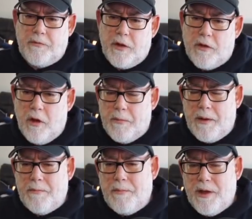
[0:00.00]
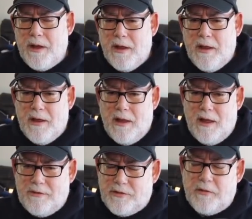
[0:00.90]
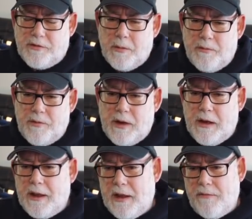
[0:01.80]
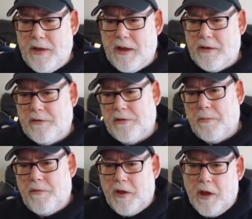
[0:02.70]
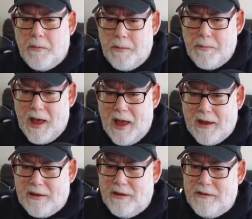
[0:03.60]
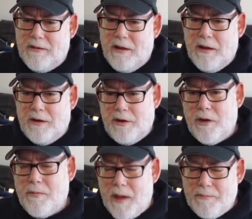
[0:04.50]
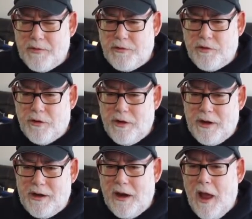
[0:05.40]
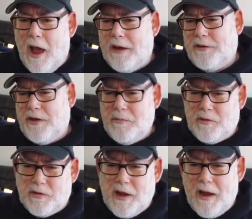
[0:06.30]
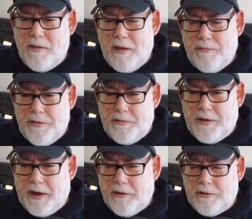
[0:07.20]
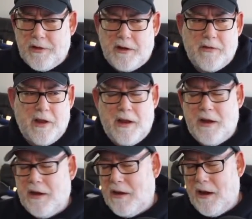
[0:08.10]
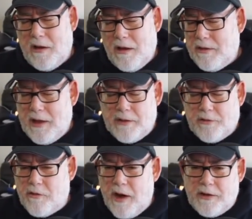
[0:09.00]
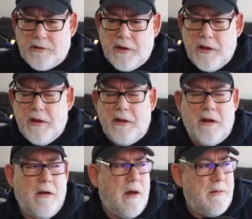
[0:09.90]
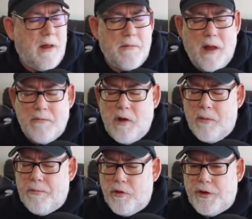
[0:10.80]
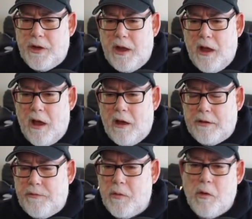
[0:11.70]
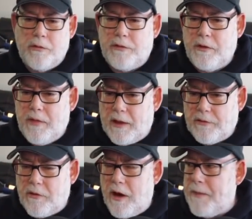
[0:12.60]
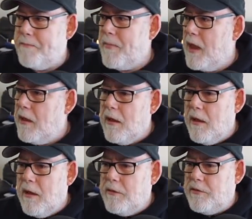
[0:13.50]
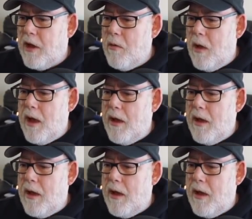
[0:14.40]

of you come in, but some of you leaving and some of you coming back and new members joining, and I seem to stay around 15 or 16, and that's great. You know, I'm not pushing it hard. If you want to, that's great. So